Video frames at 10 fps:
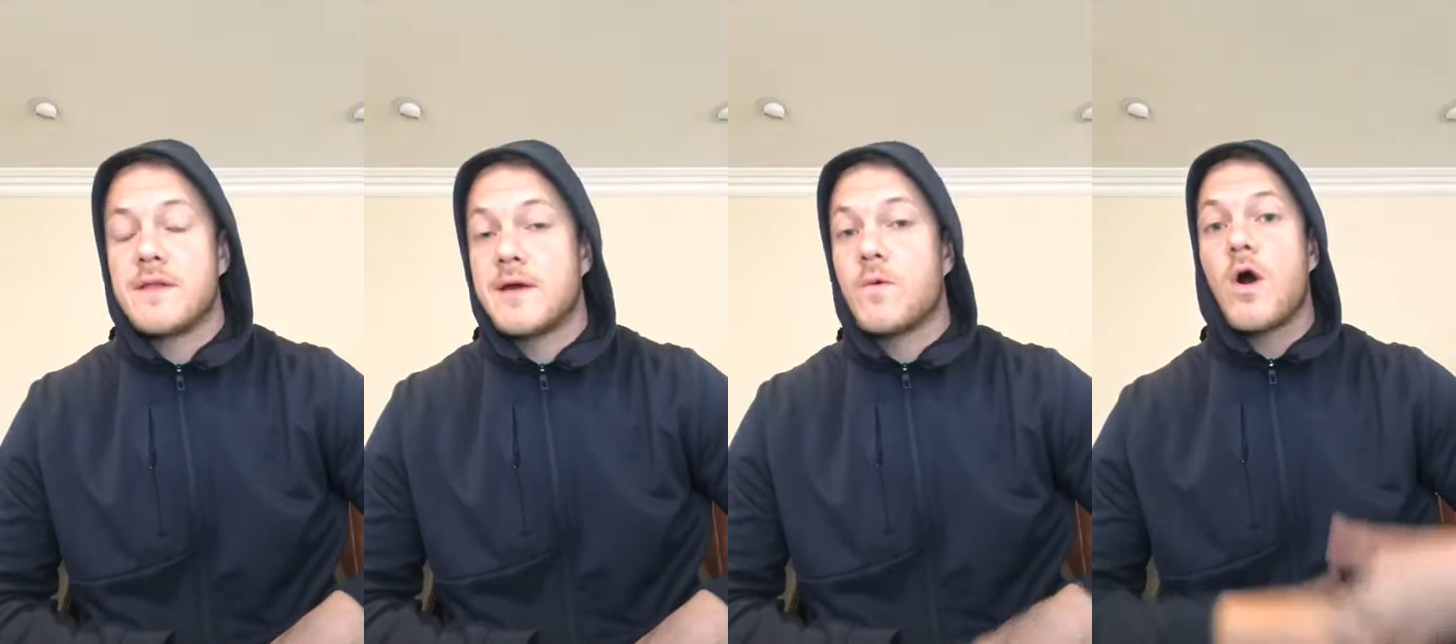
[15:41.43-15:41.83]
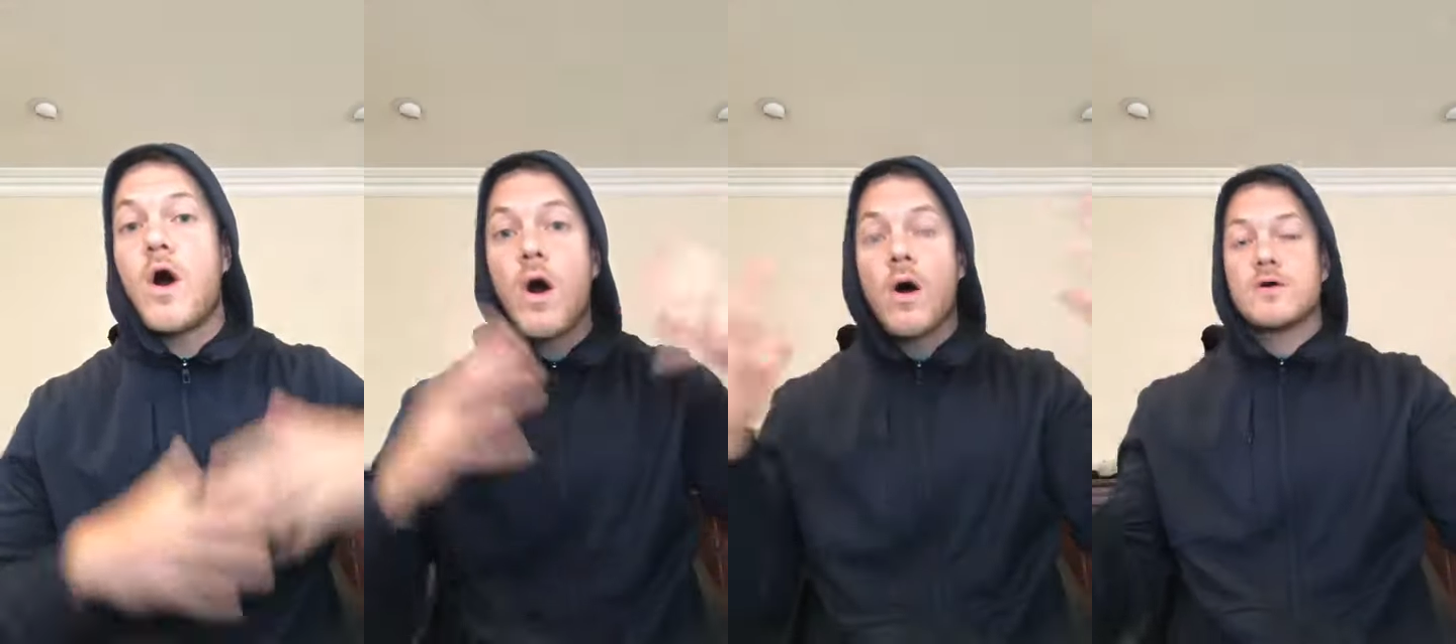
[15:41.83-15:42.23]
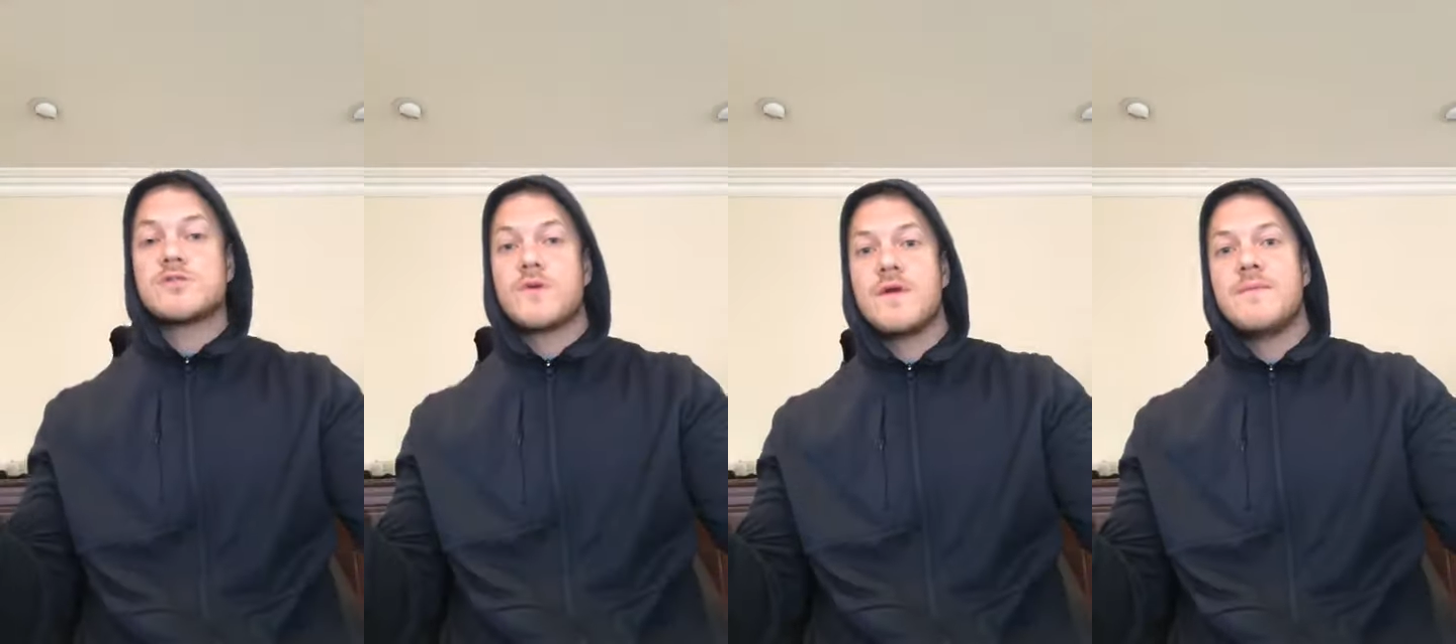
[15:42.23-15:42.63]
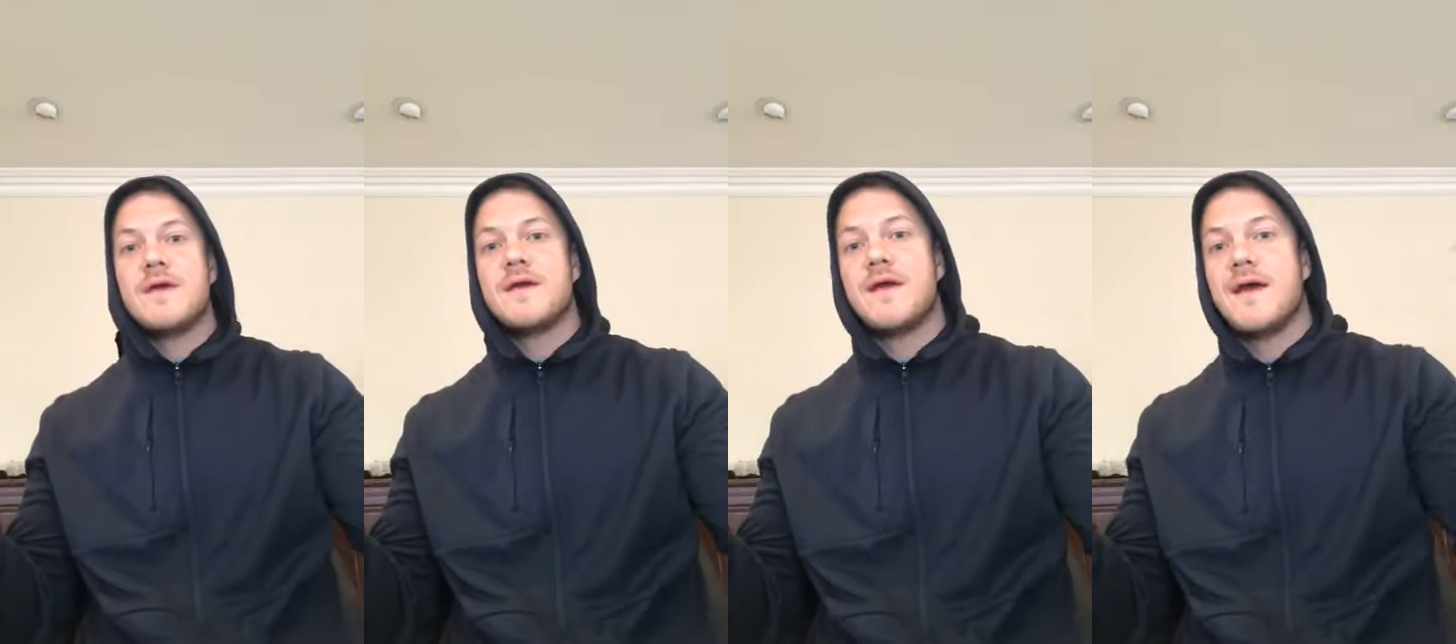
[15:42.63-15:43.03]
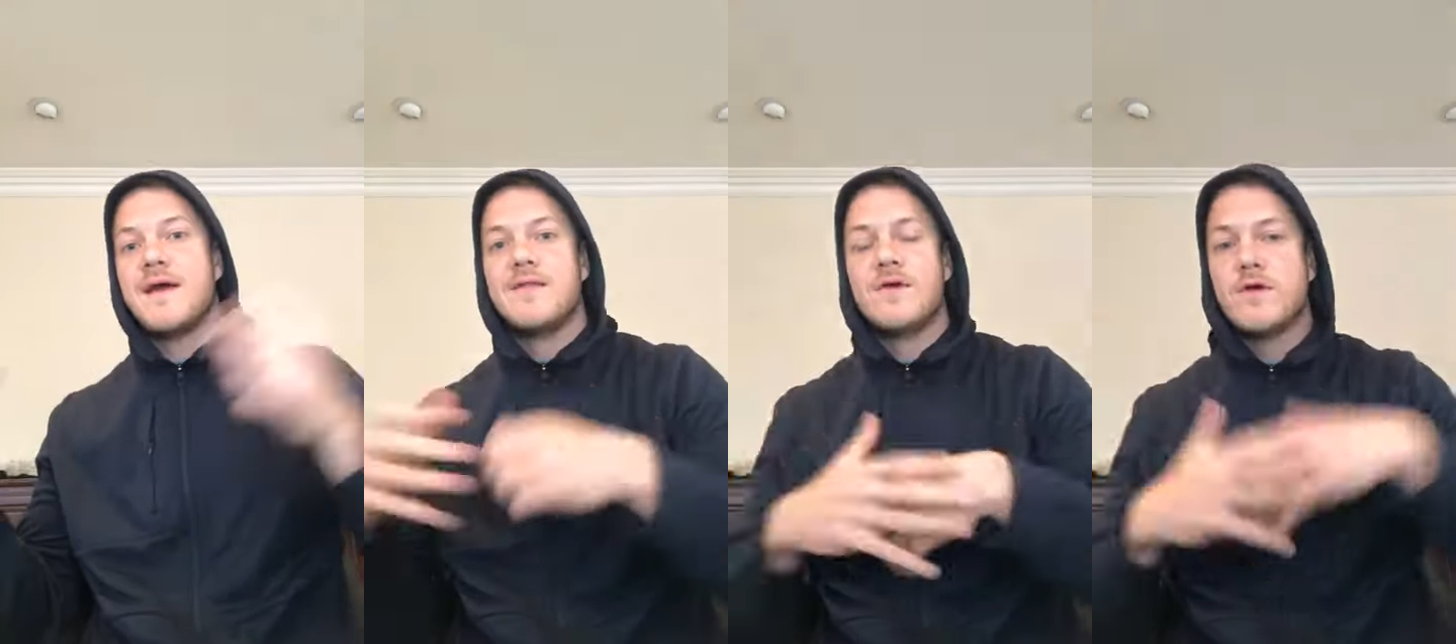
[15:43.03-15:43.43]
Like we're all screaming
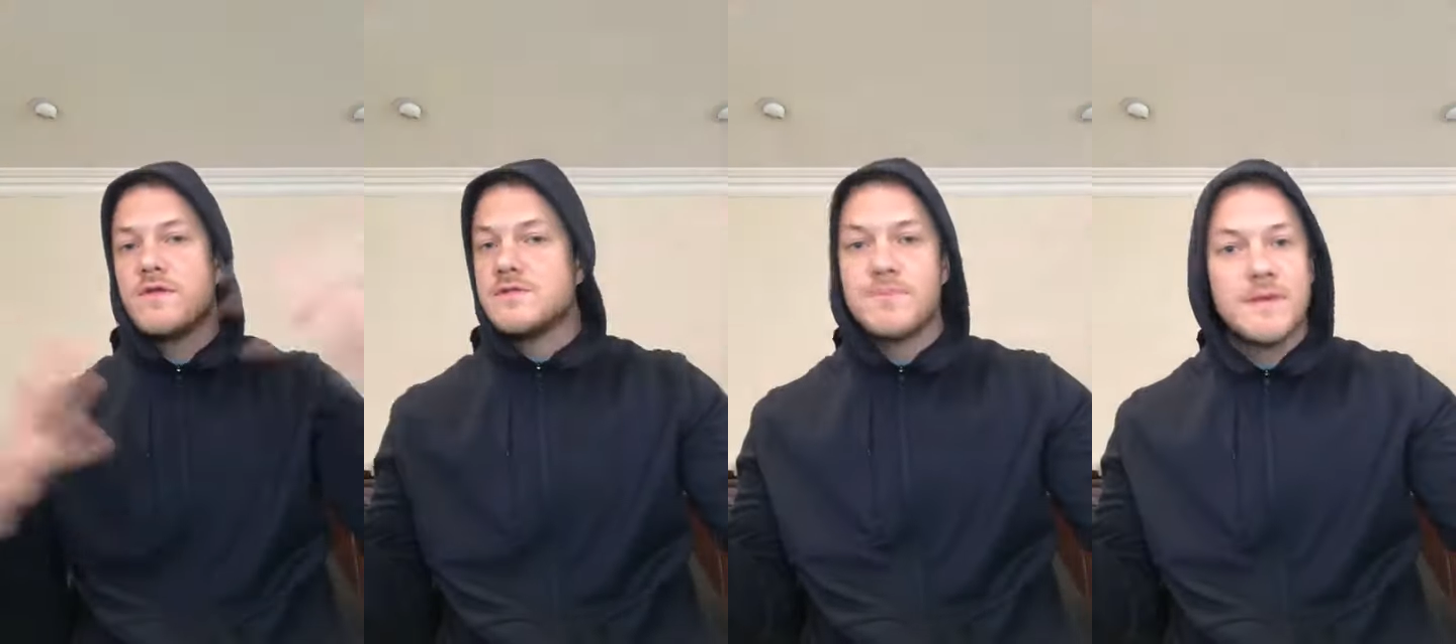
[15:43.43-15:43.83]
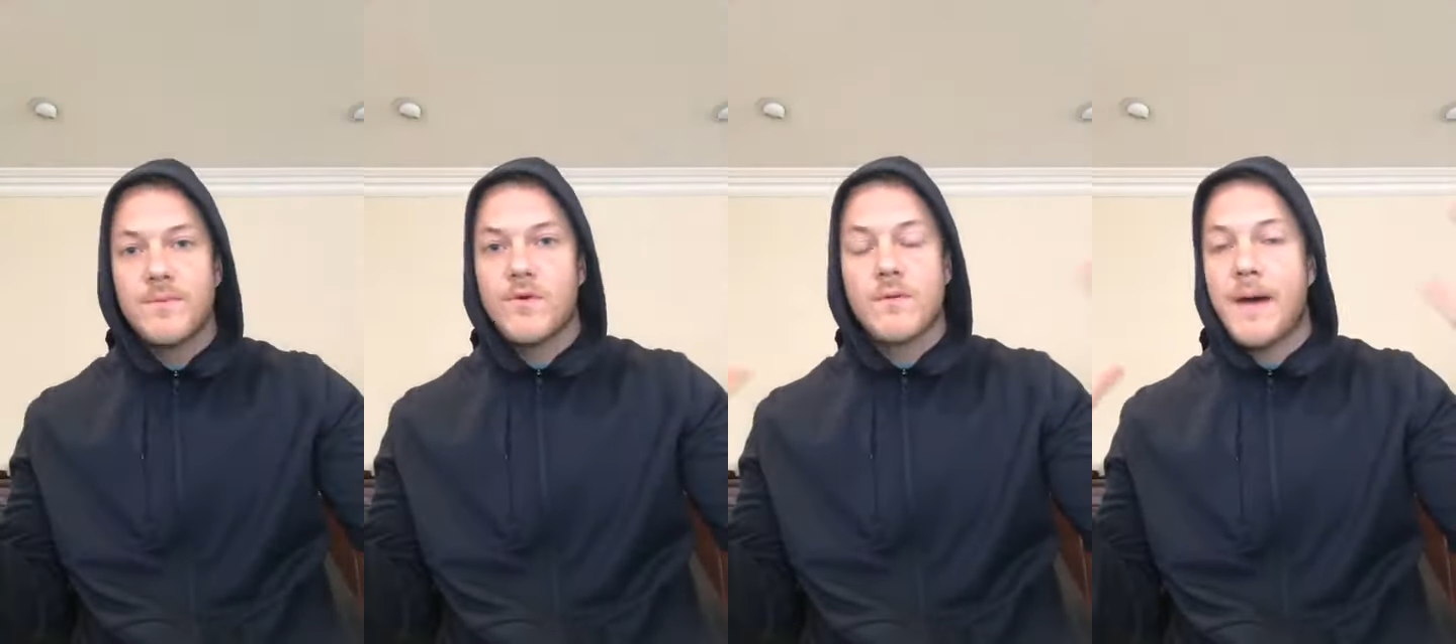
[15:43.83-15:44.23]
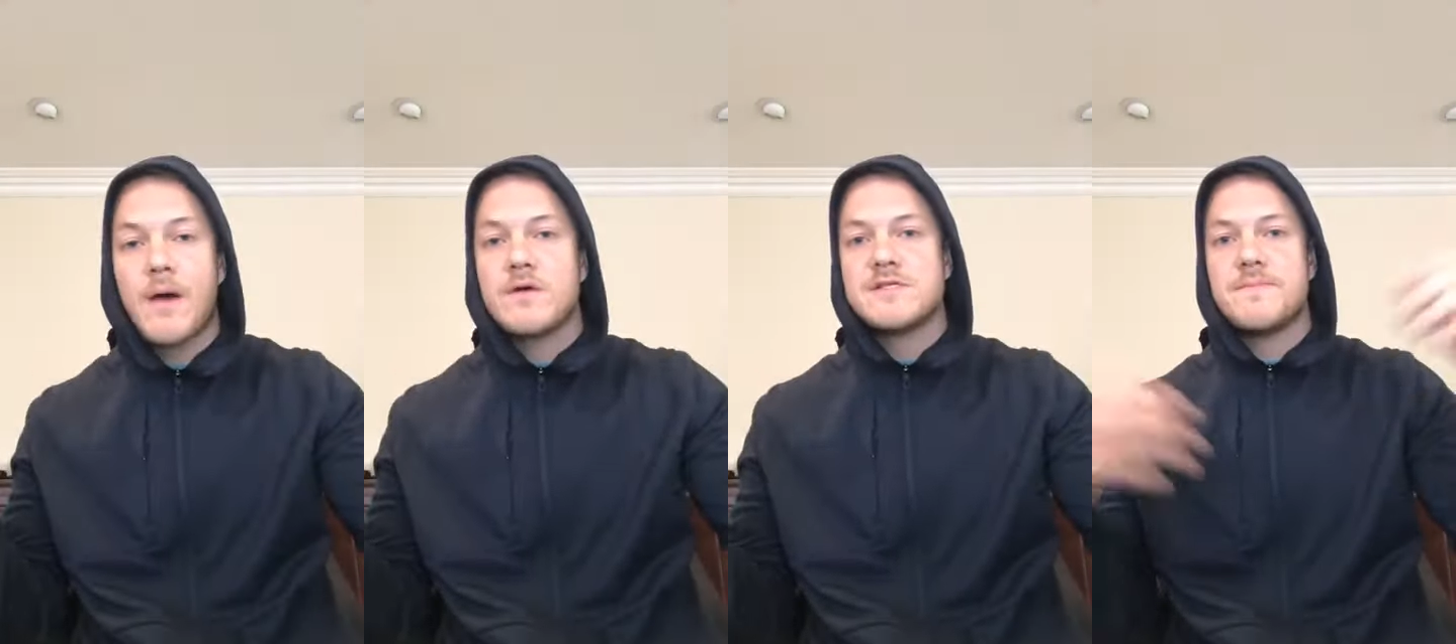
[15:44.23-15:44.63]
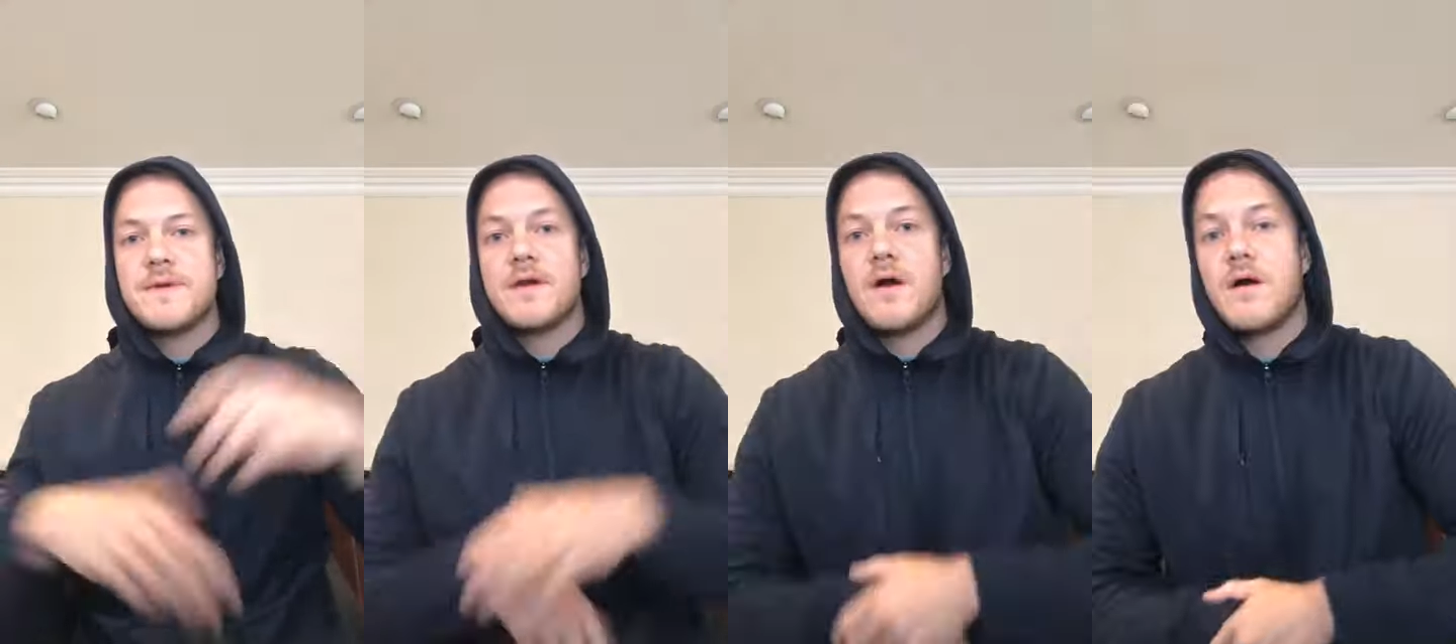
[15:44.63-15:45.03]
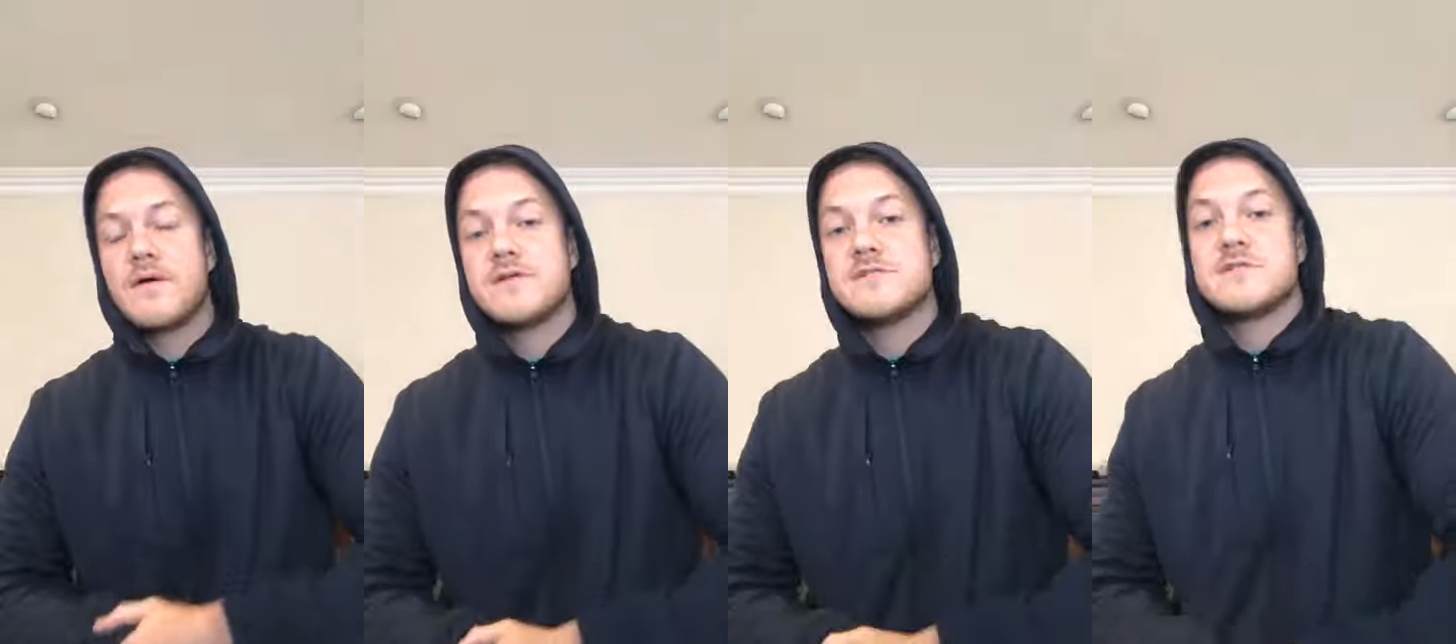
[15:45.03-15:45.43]
and there are these people or powers that be in
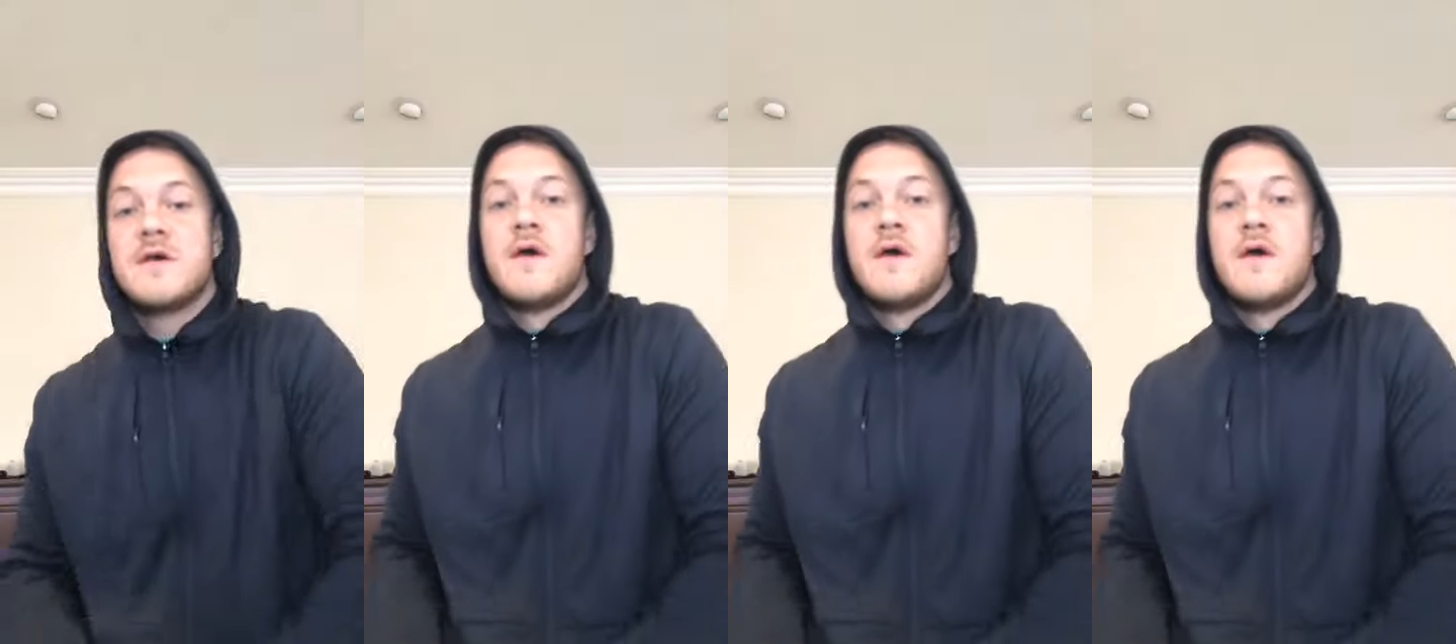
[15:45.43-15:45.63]
Congress